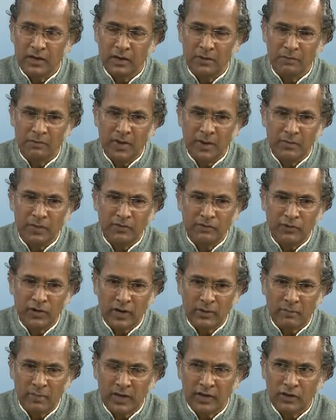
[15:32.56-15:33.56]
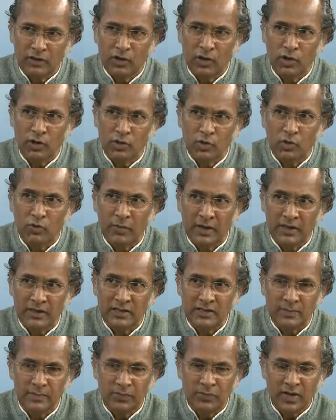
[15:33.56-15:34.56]
maybe for a month or 2
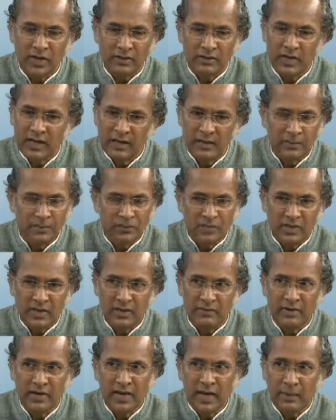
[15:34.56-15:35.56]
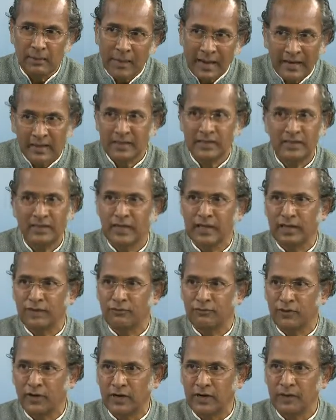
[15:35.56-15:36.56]
months, then they will abandon the
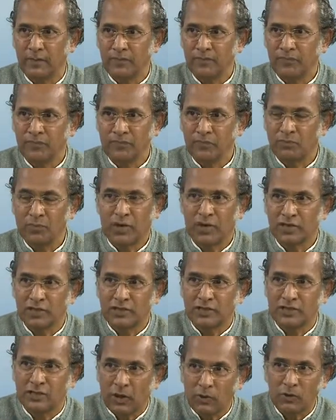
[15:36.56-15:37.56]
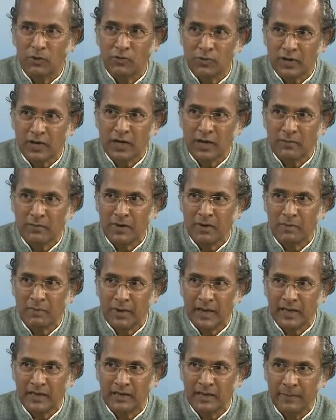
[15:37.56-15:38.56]
effort, because doubt will come and
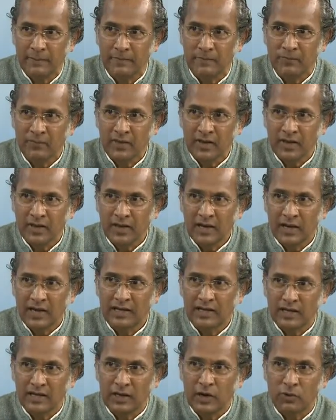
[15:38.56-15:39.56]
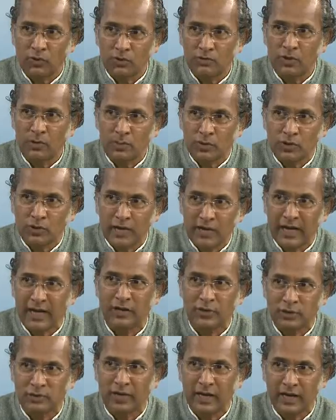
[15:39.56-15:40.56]
plague them, and the doubt will put an end
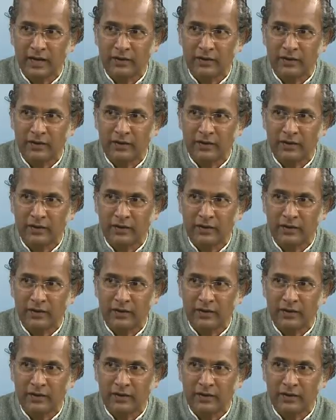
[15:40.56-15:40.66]
to the